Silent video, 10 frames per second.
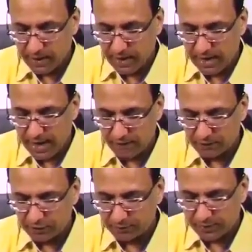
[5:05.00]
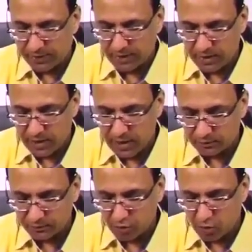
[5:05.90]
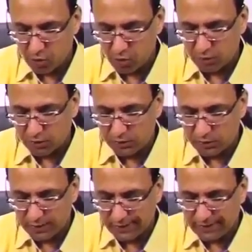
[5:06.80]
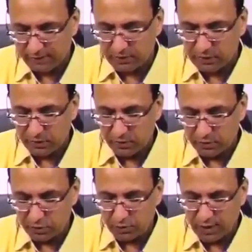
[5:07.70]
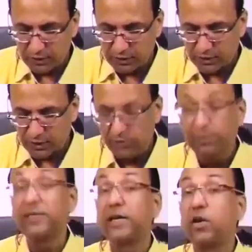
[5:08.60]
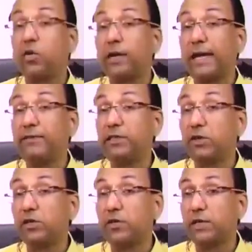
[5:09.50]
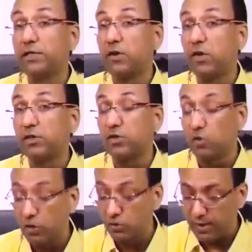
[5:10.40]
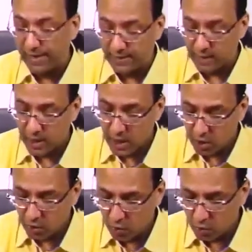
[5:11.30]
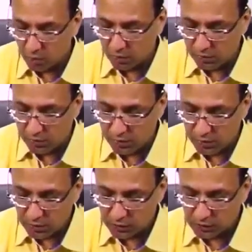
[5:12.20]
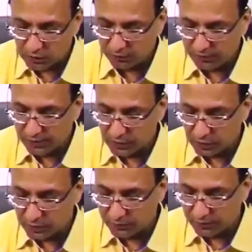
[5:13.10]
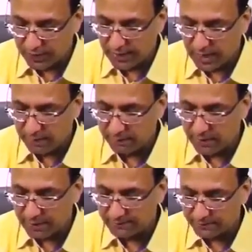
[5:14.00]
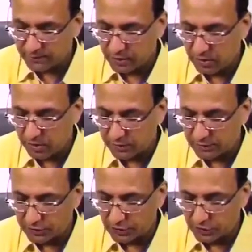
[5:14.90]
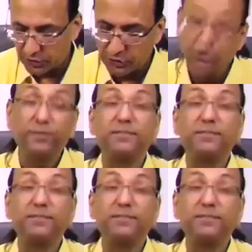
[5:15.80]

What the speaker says: and which is present in the oral cavity also. And since it is present in the oral cavity also, it is also going to line oral surface of epiglottis.